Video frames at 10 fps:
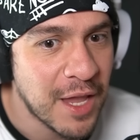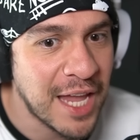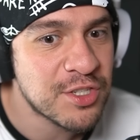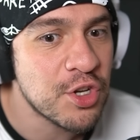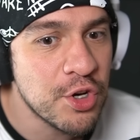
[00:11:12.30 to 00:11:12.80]

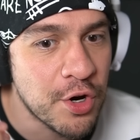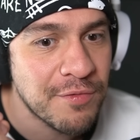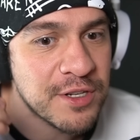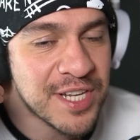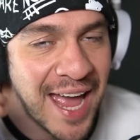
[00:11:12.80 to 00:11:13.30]
It's a
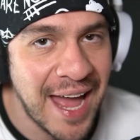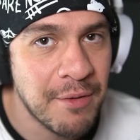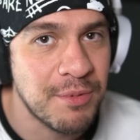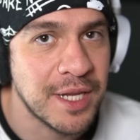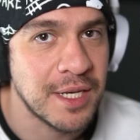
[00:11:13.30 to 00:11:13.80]
nervous
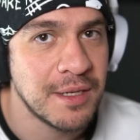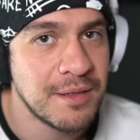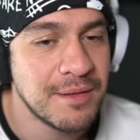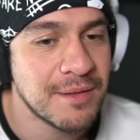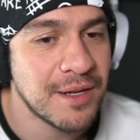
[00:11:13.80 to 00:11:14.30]
habit.
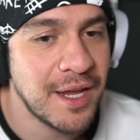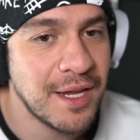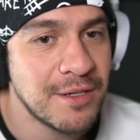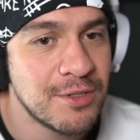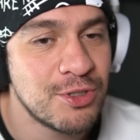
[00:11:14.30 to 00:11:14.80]

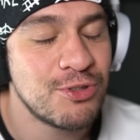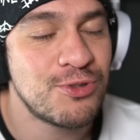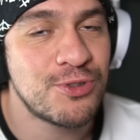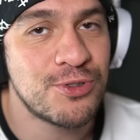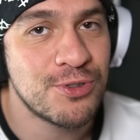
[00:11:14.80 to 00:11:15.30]
Okay? Shh.